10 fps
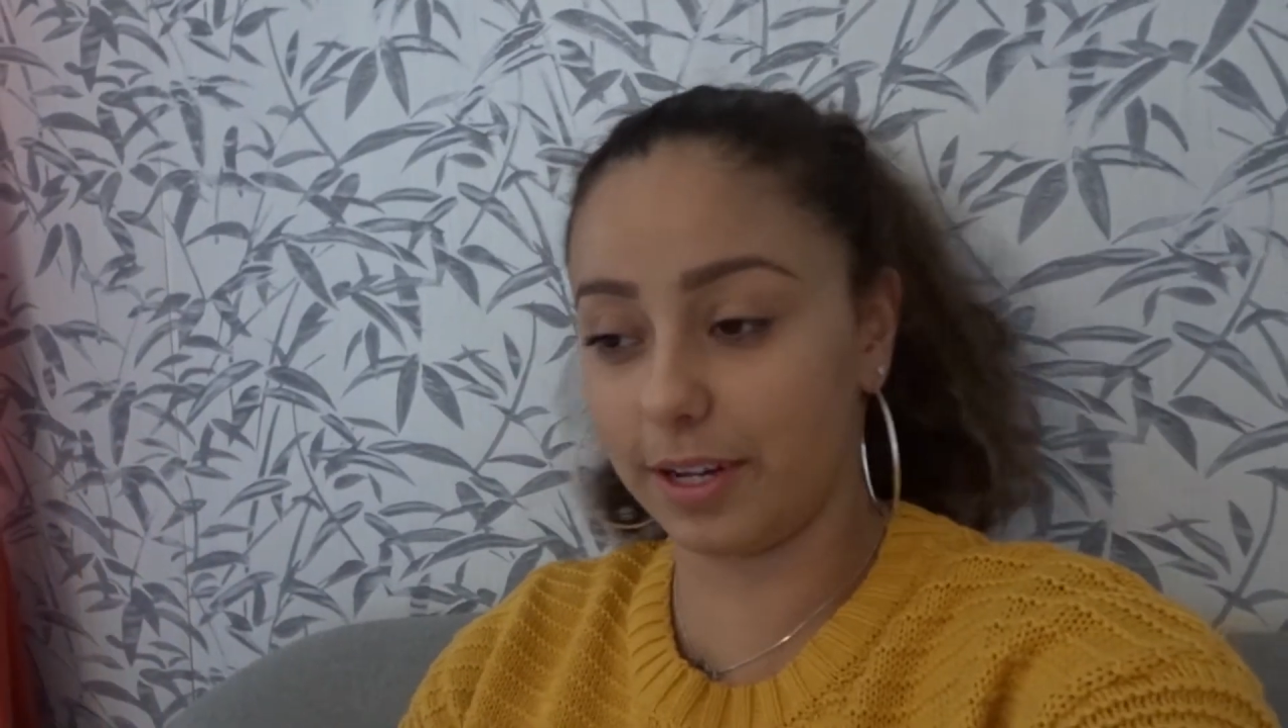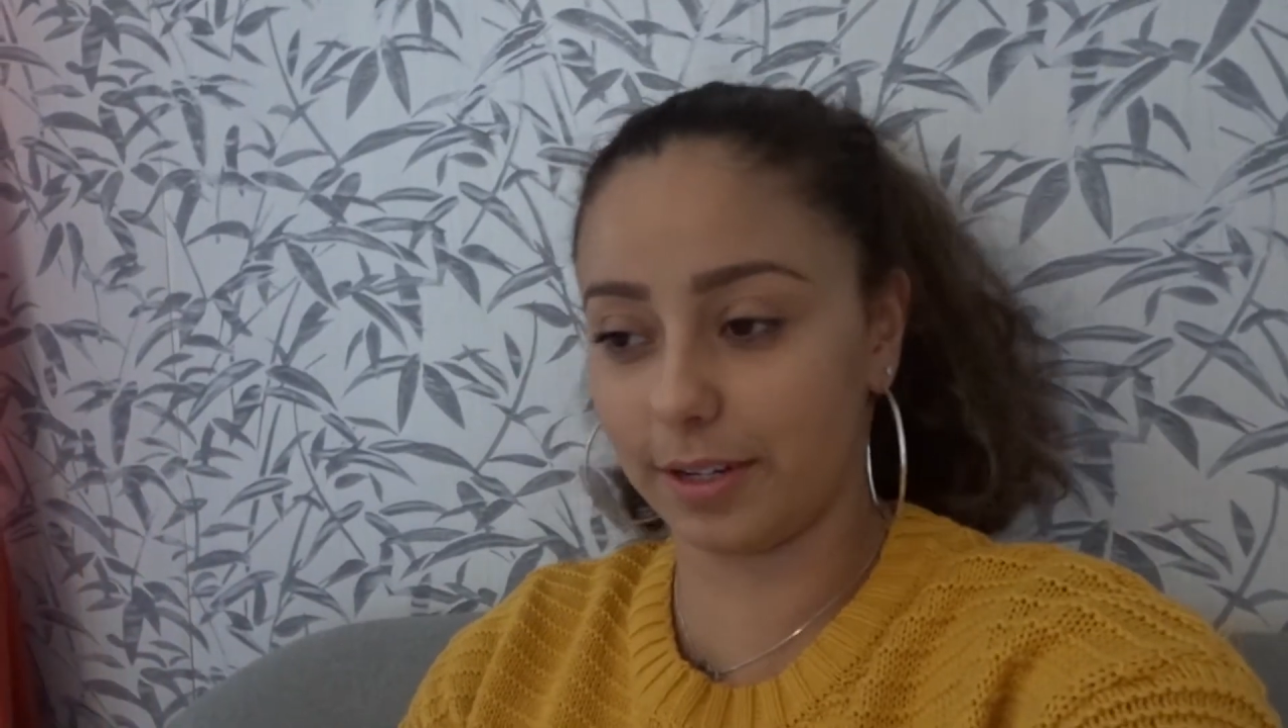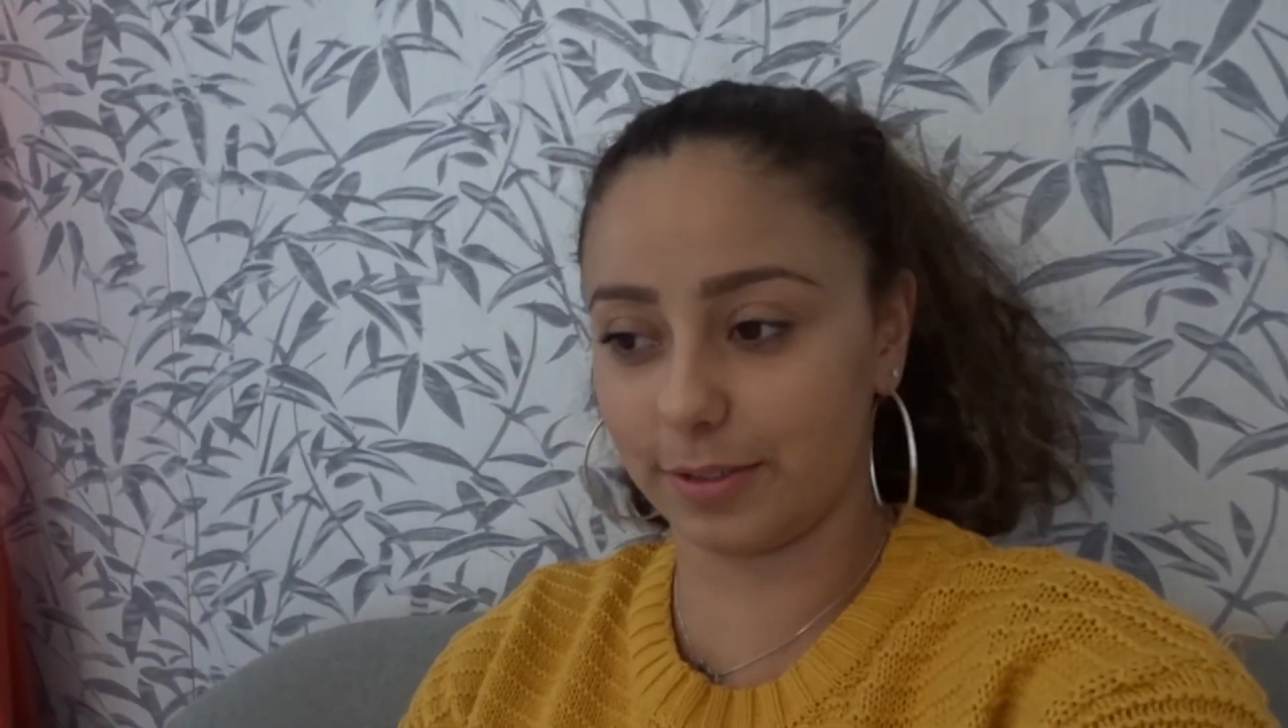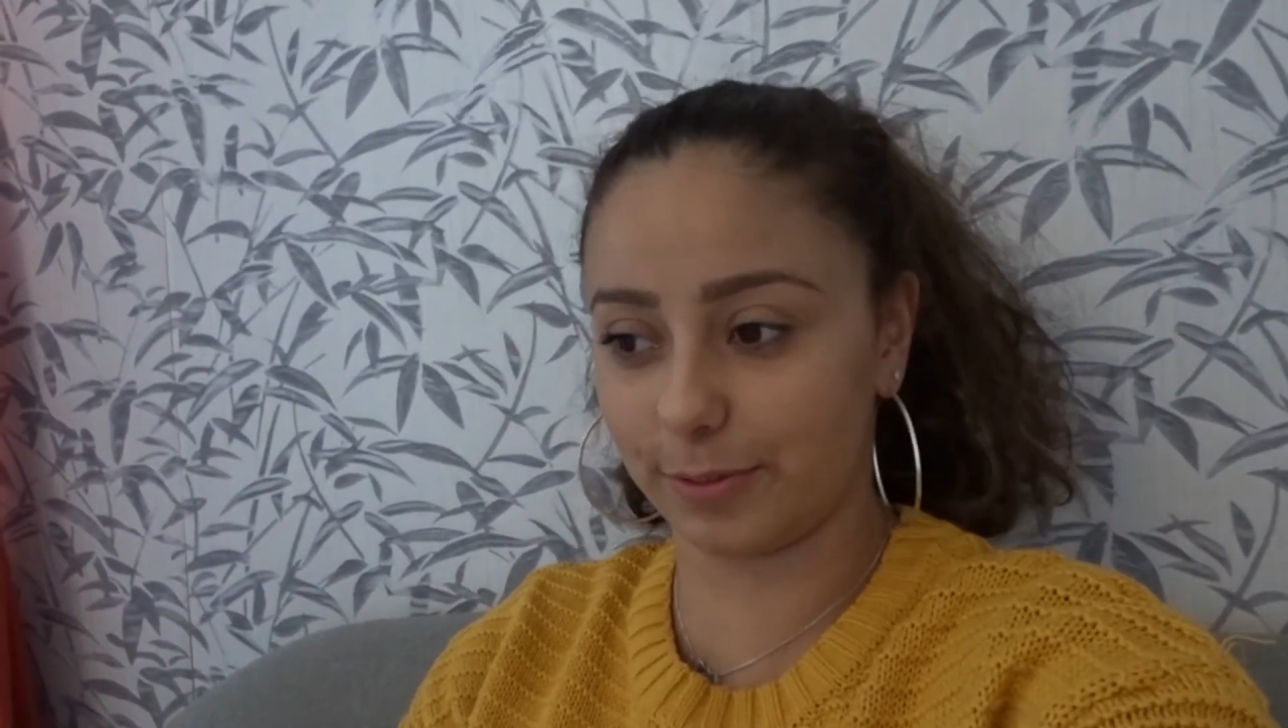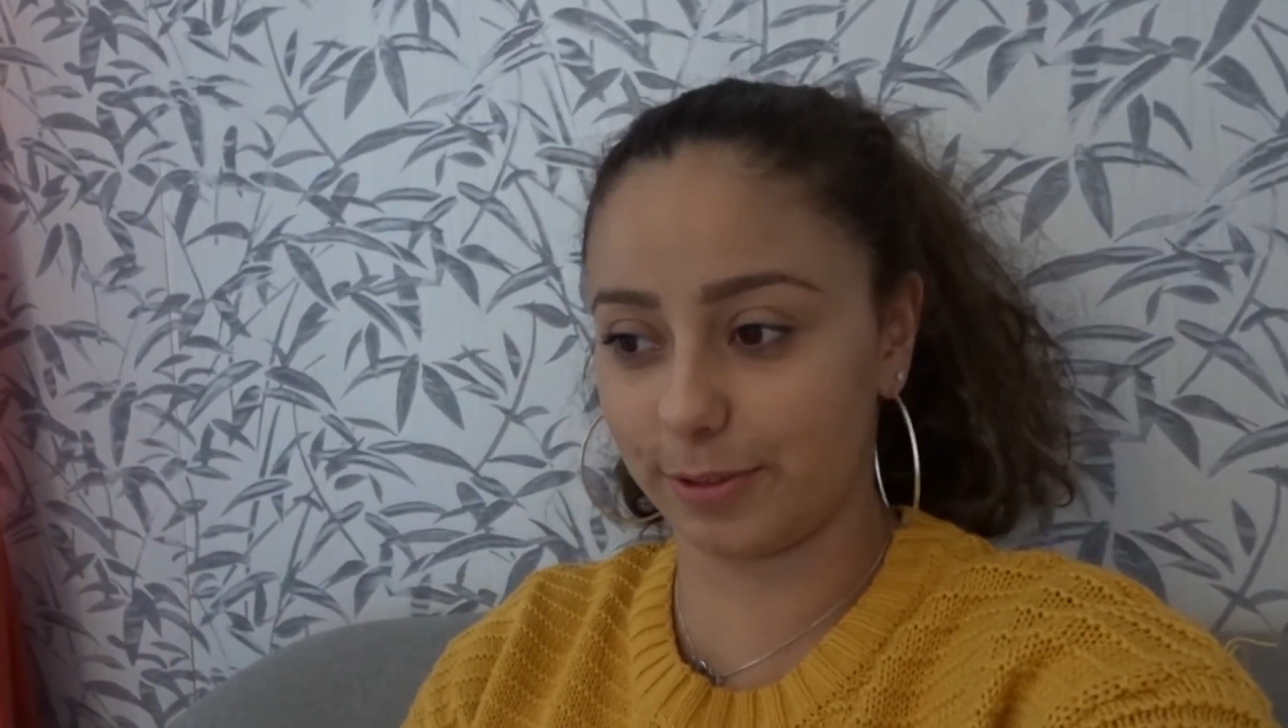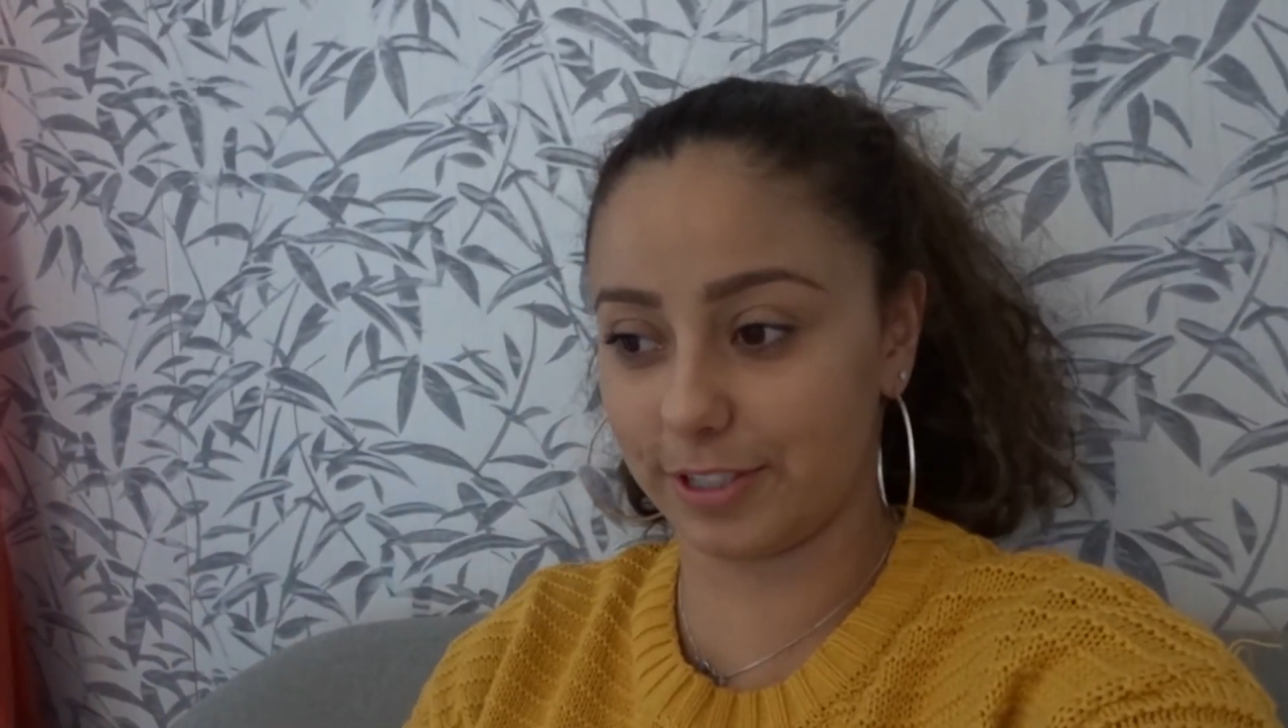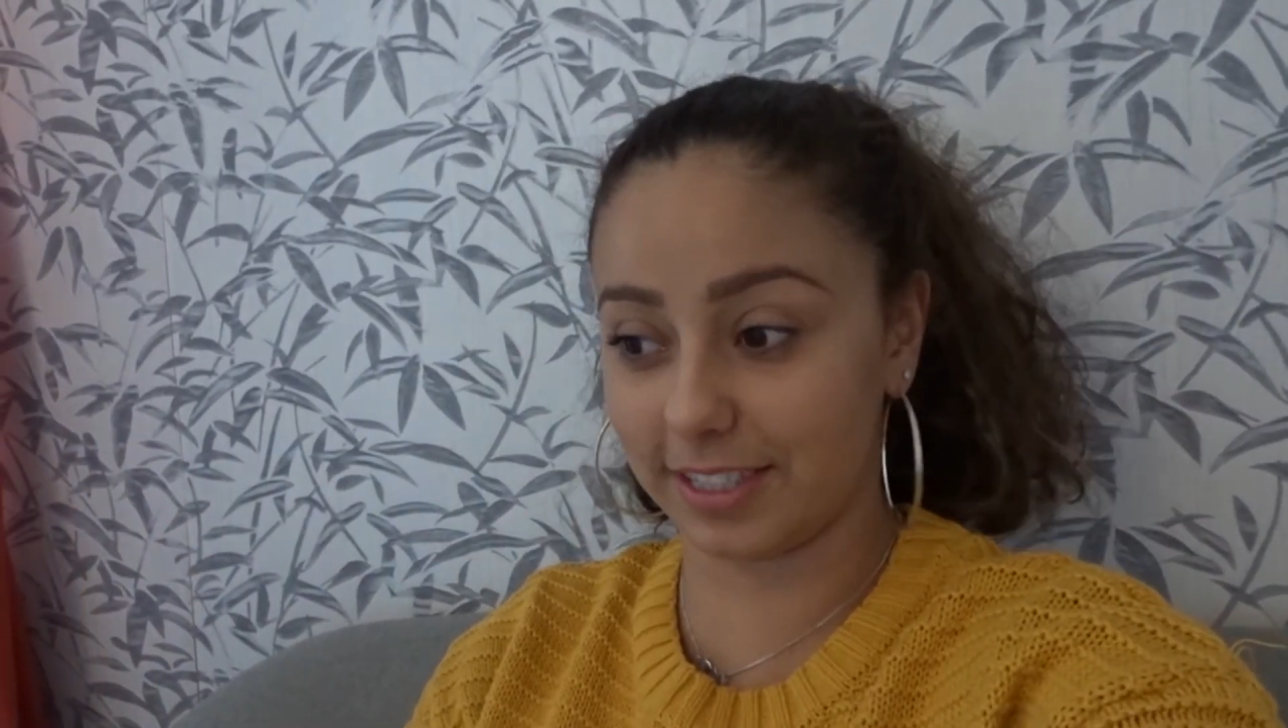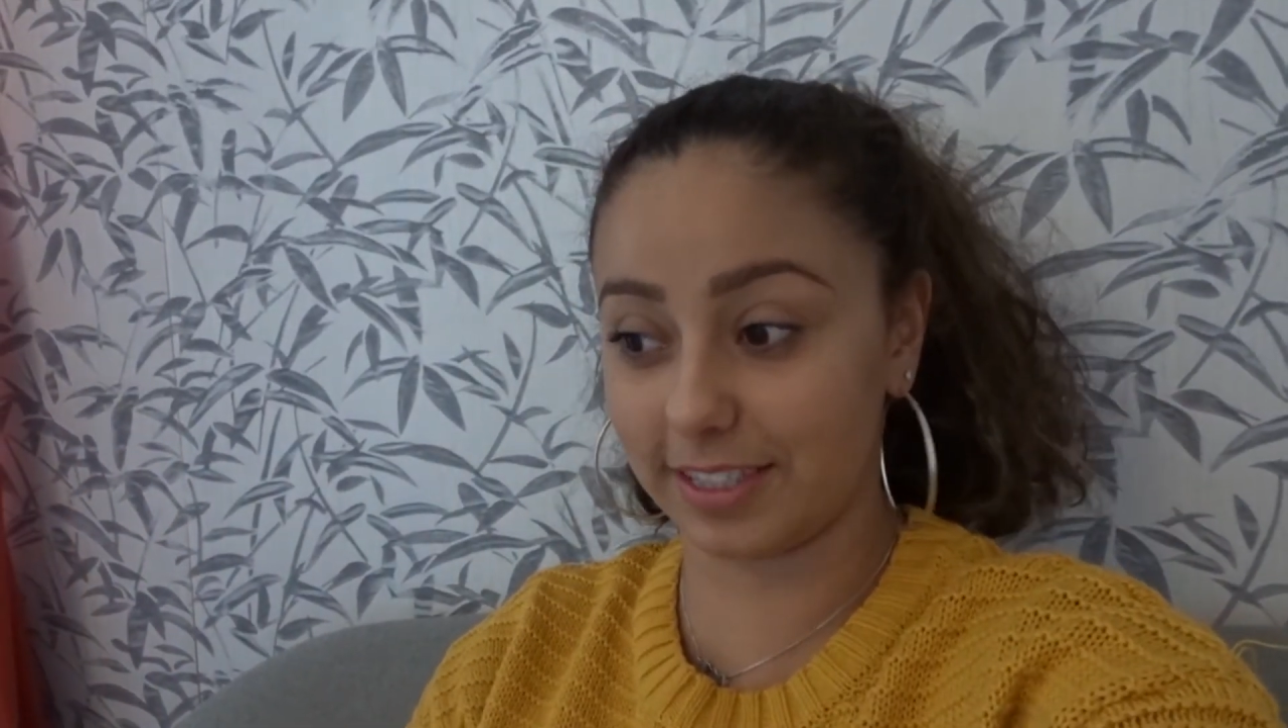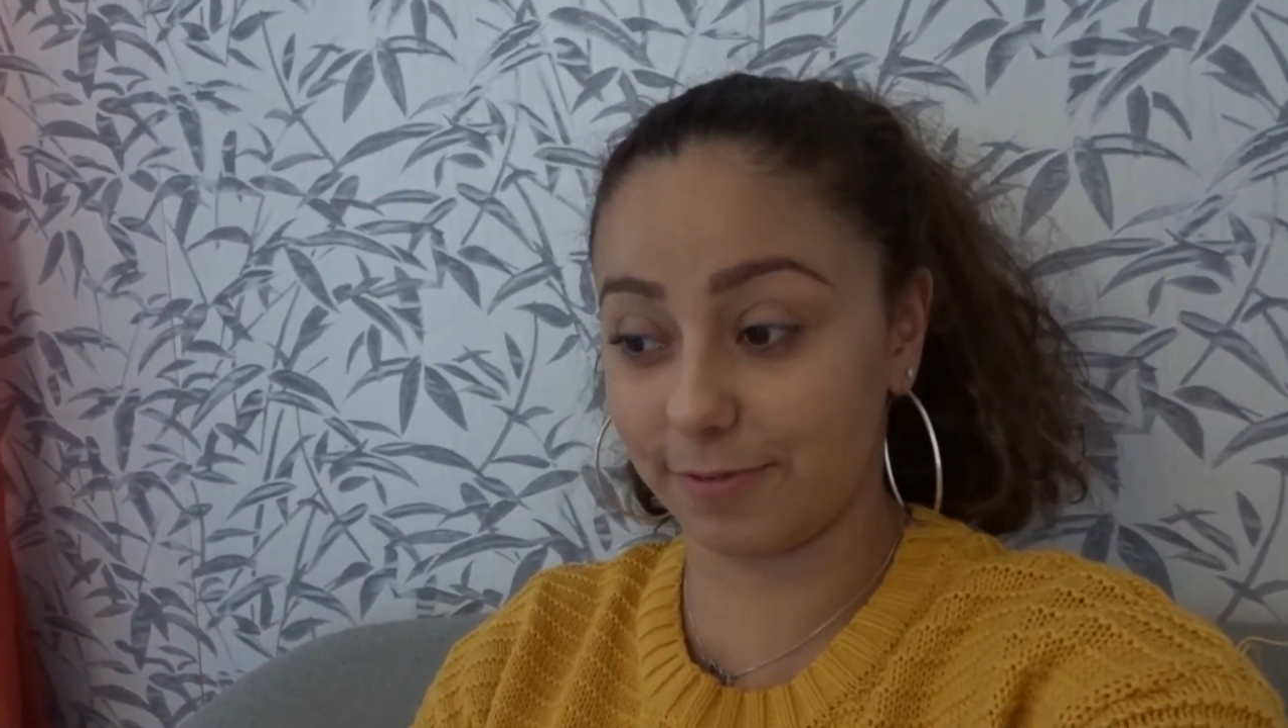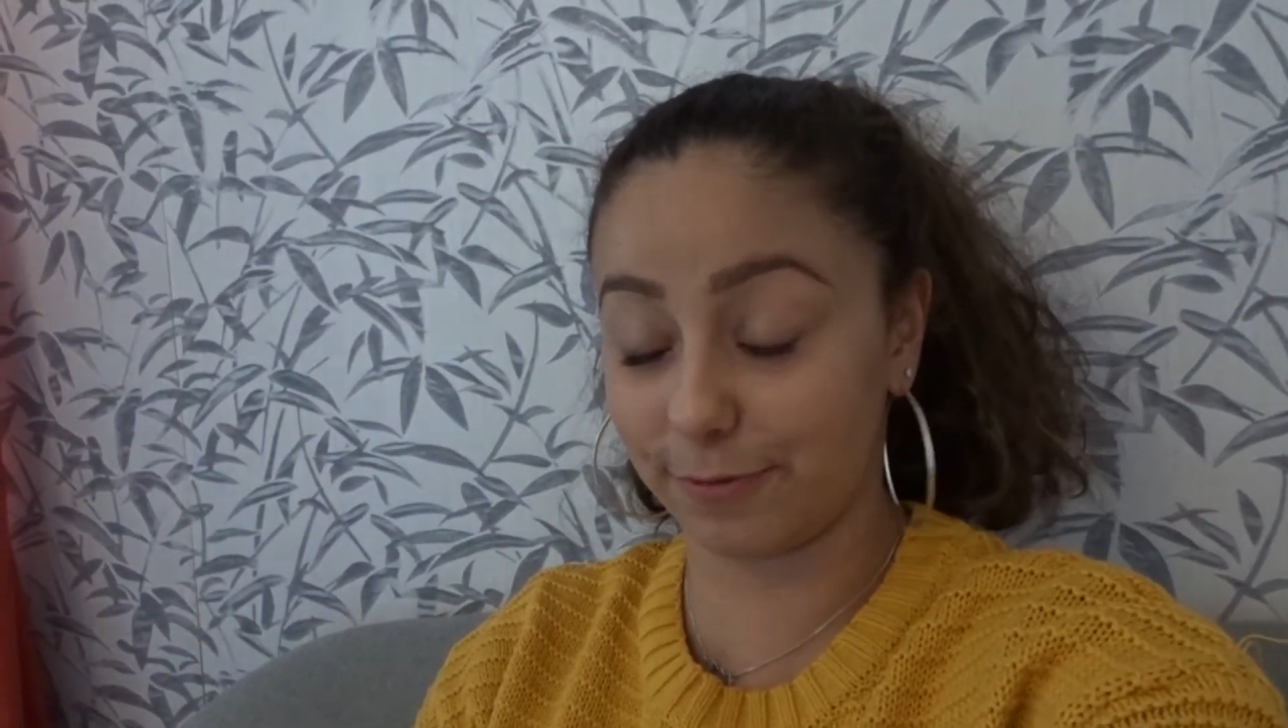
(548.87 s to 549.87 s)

And we were just